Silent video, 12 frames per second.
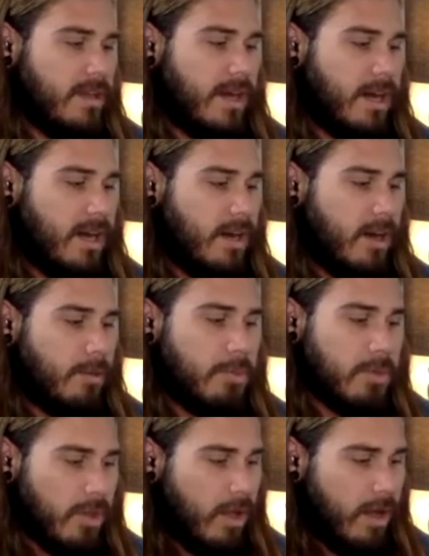uh, a
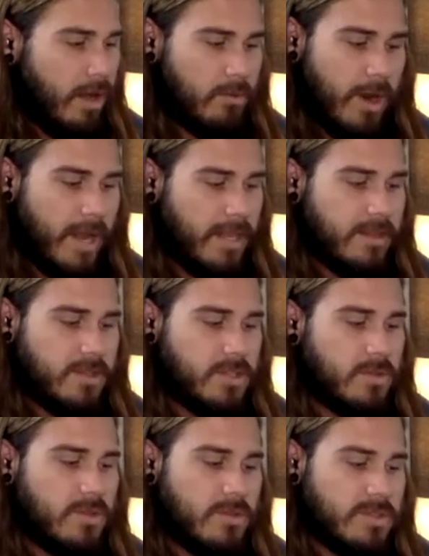blog, right, that
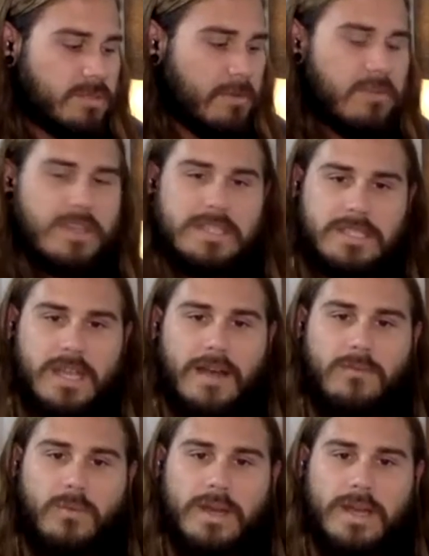you do some of this
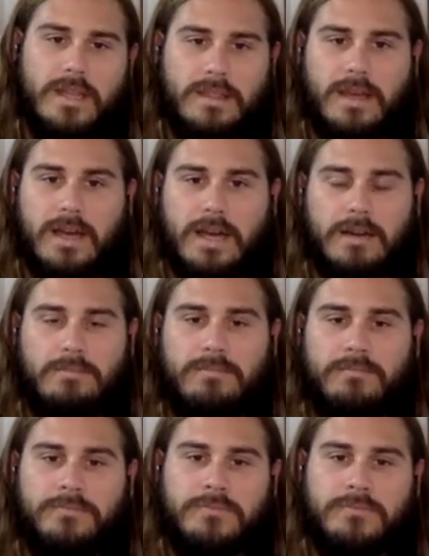stuff with, um,